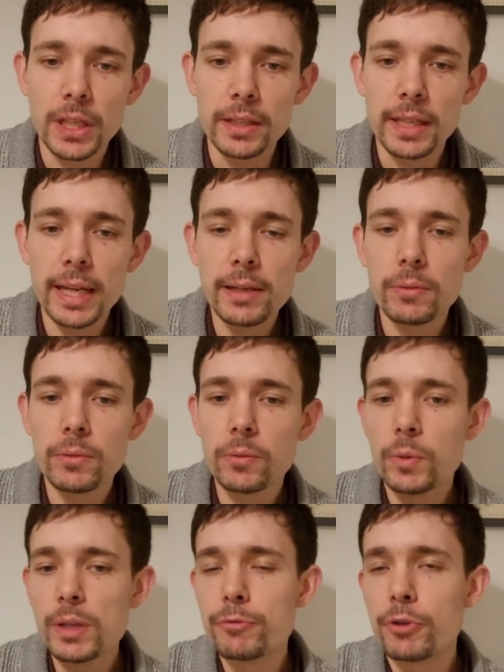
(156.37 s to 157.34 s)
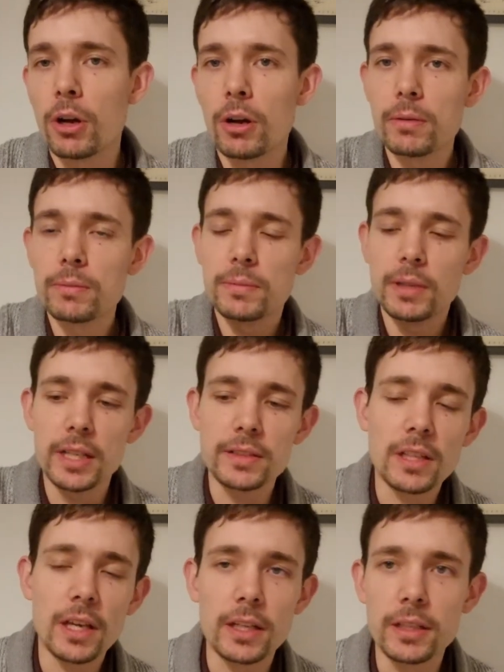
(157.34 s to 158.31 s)
Okay, we've got a
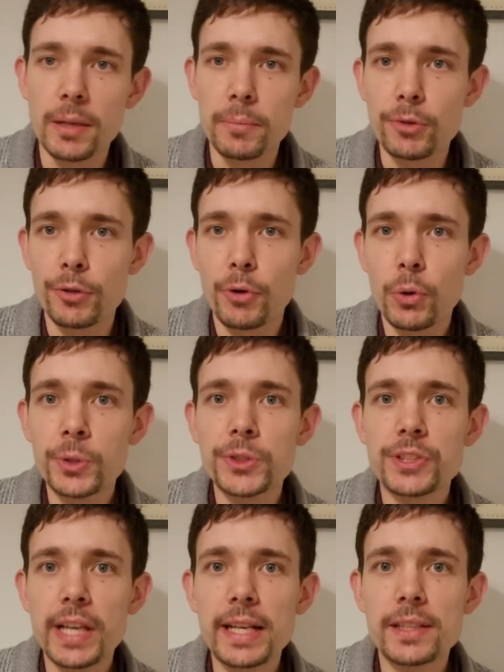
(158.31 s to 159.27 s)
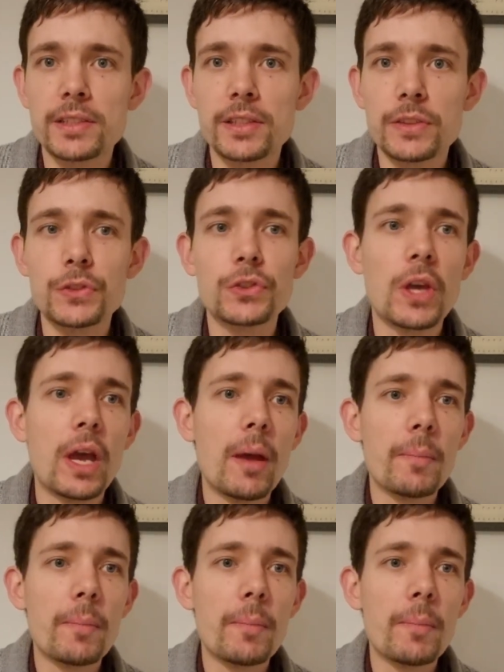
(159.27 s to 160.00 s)
certain number of horse skeletons,